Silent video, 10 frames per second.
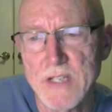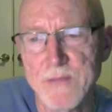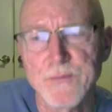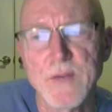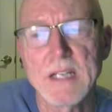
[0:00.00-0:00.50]

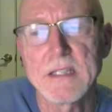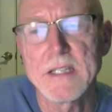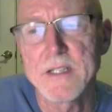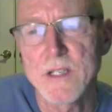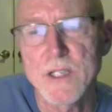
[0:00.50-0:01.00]
and
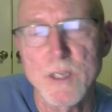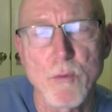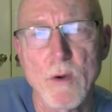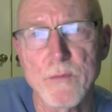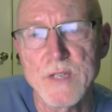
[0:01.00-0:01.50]
finally, does it
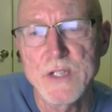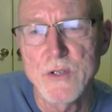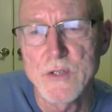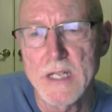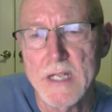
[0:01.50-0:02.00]
support
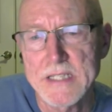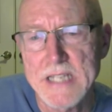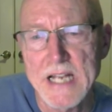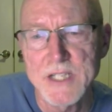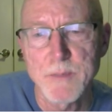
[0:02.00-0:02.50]
features like
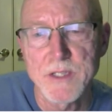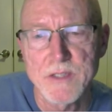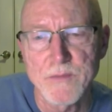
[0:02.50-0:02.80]
attachments